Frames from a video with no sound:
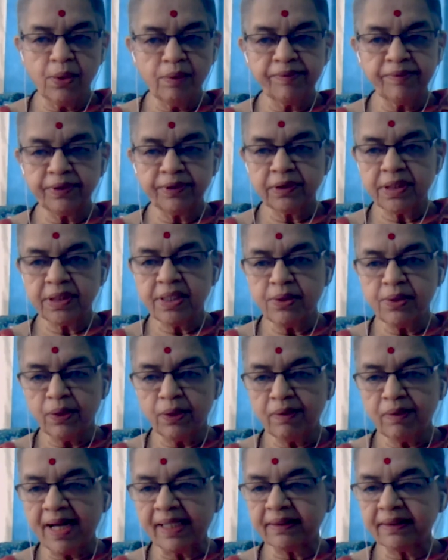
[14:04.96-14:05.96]
vritti, no
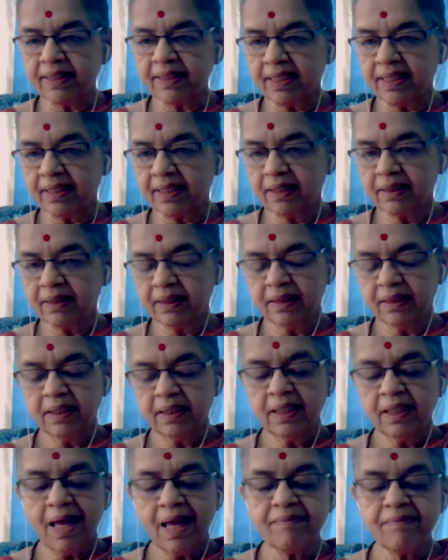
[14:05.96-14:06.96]
vartika
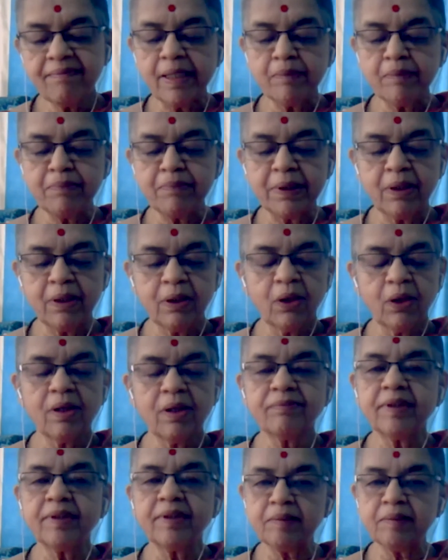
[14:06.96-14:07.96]
available
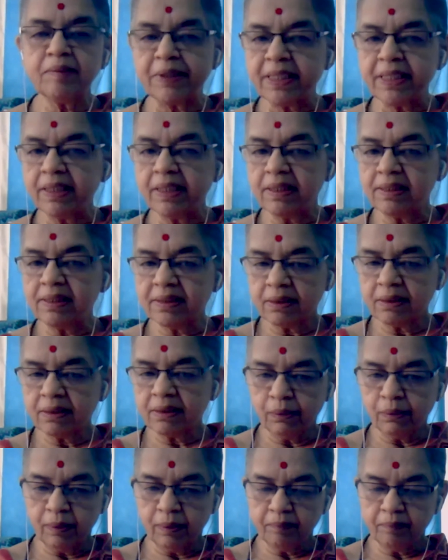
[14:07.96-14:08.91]
of this particular school.